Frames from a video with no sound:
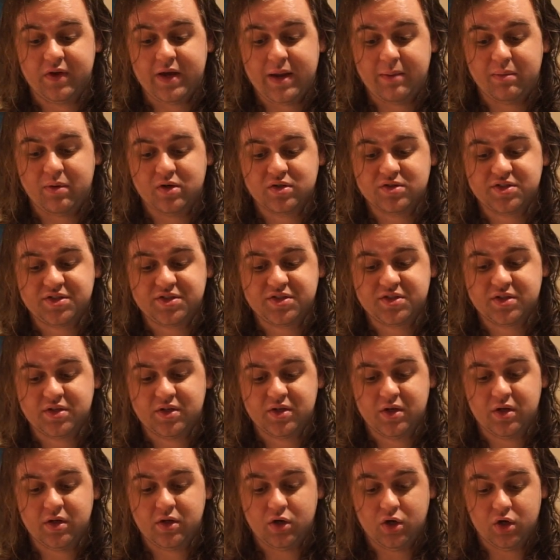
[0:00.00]
neighbors,
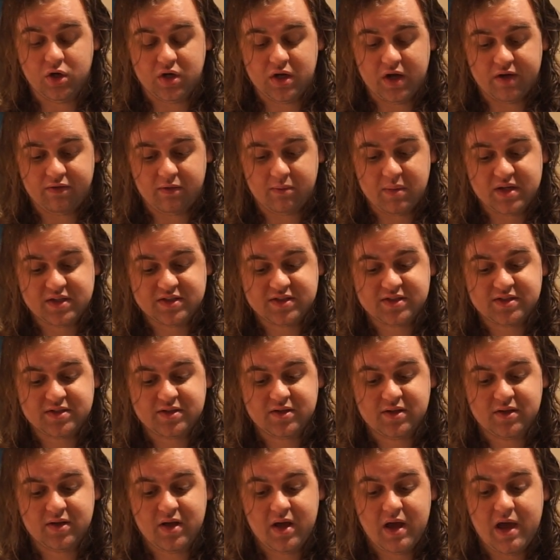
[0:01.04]
good governments,
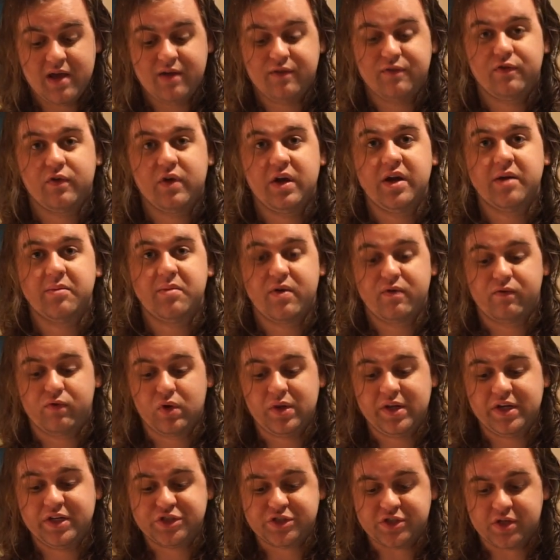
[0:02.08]
and freedom of
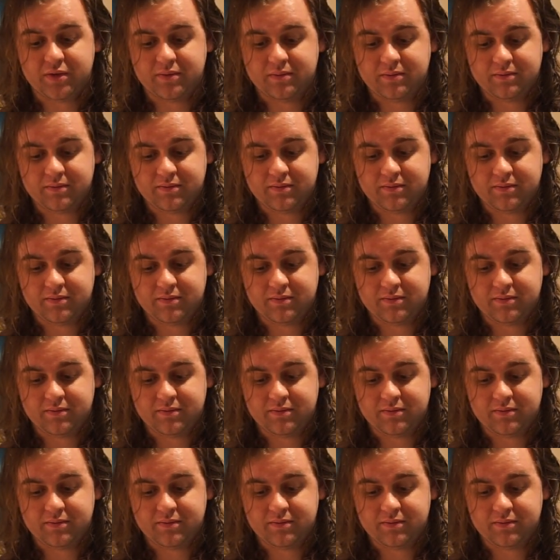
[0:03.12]
religion.